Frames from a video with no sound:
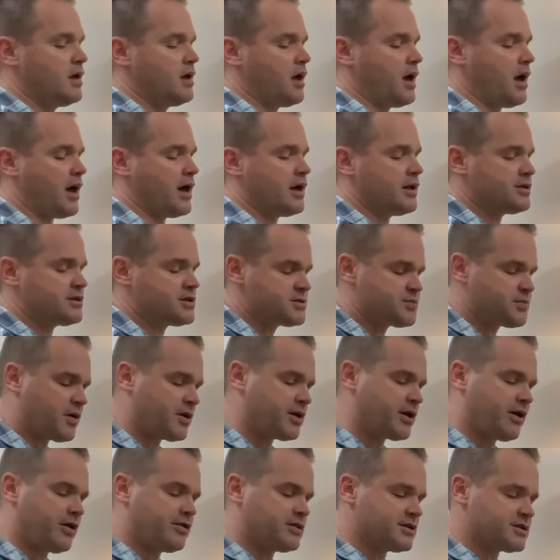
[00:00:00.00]
And just by
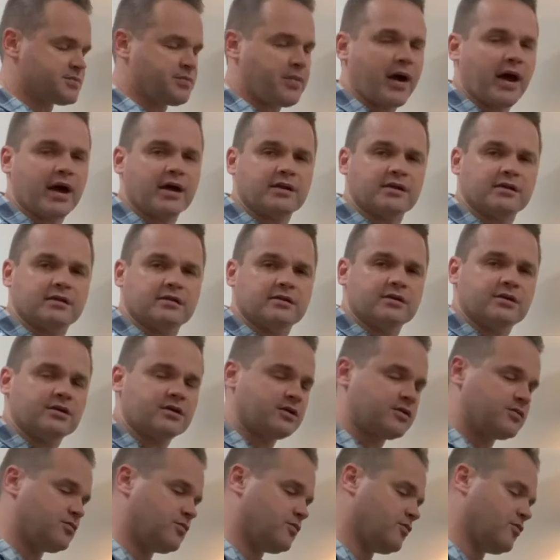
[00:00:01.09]
knowing this pattern, you
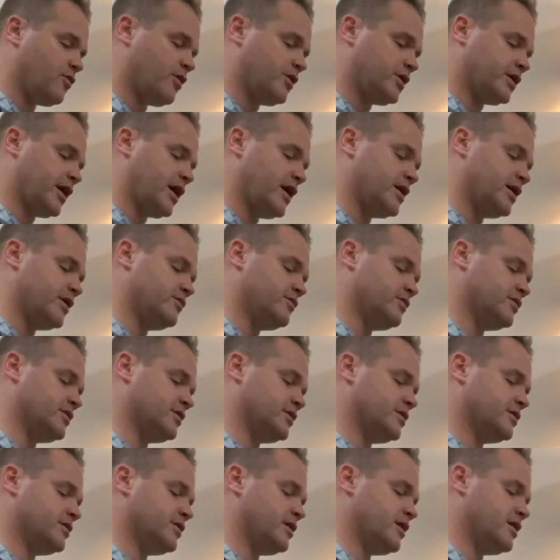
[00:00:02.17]
can work out everything
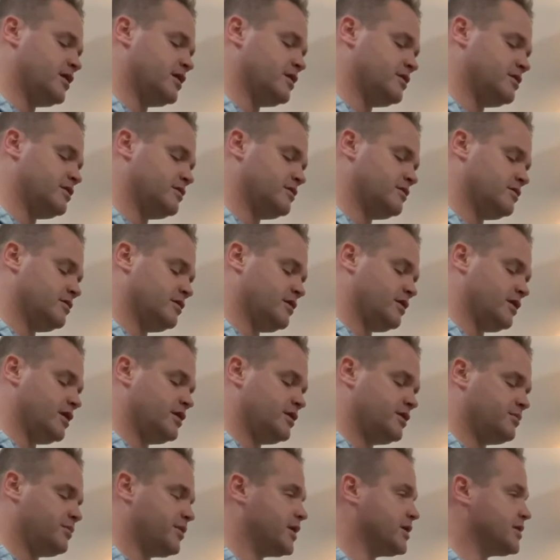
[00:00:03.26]
you need,
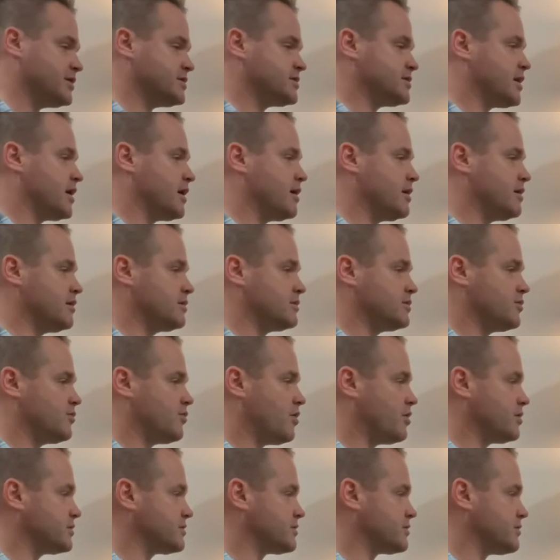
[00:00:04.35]
any pentascale you
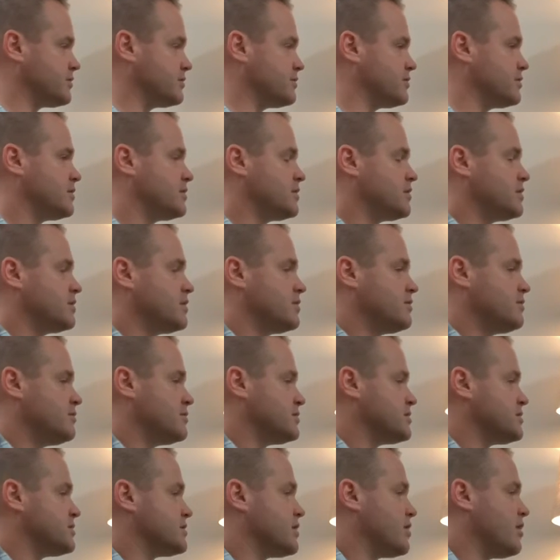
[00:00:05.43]
want to,
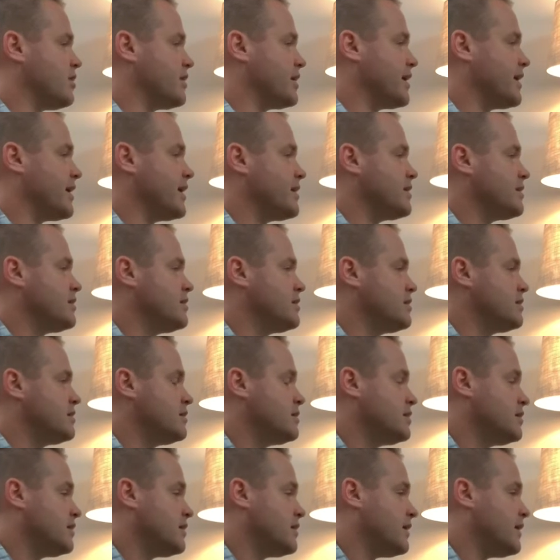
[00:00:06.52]
which is kind of handy.
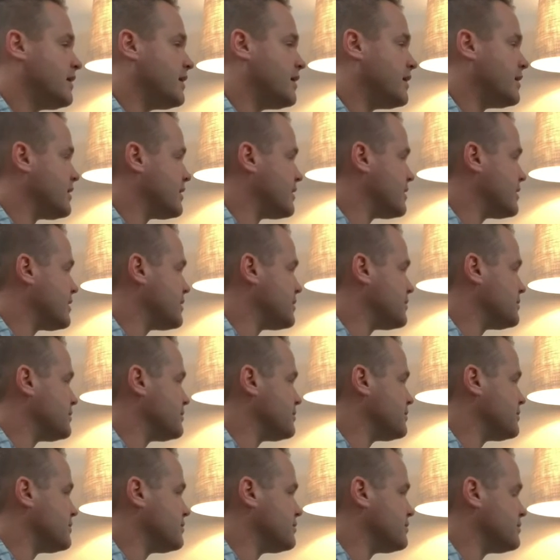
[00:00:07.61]
Now
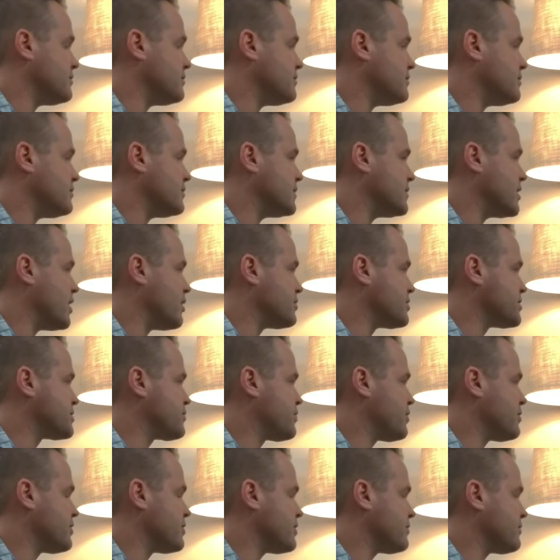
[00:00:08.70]
I'm just
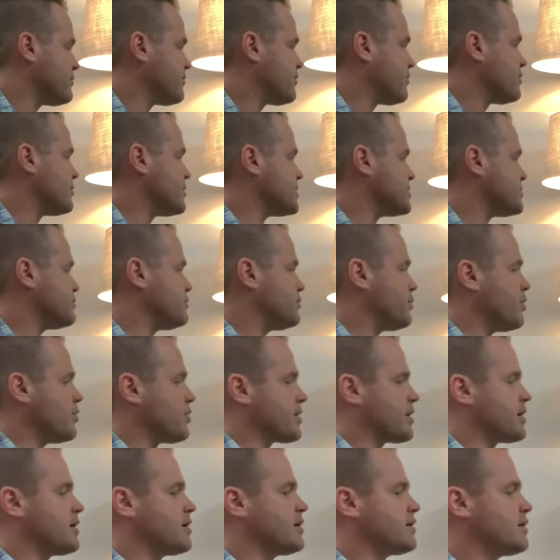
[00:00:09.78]
pulling from this book
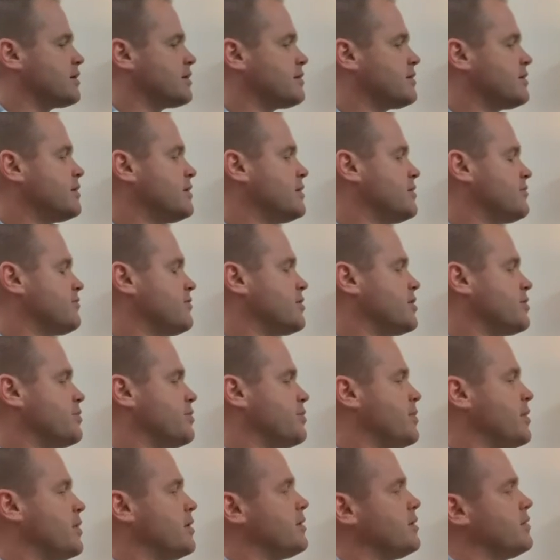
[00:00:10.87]
here, from
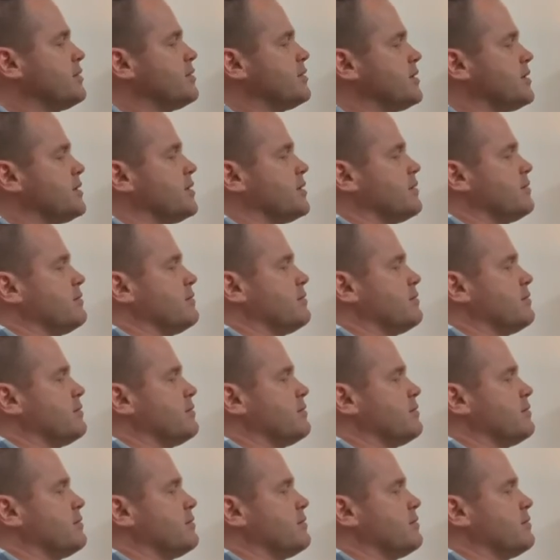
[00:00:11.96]
the